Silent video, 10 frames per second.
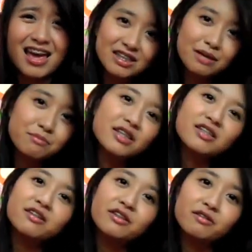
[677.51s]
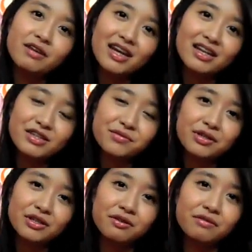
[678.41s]
So I'm just going to end this
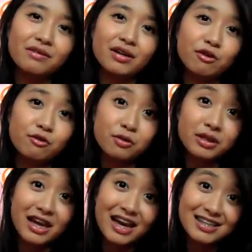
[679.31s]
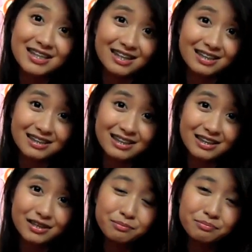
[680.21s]
video with a quote that I said
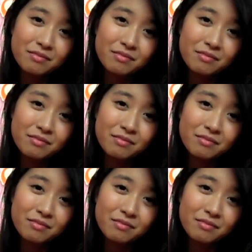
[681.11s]
earlier.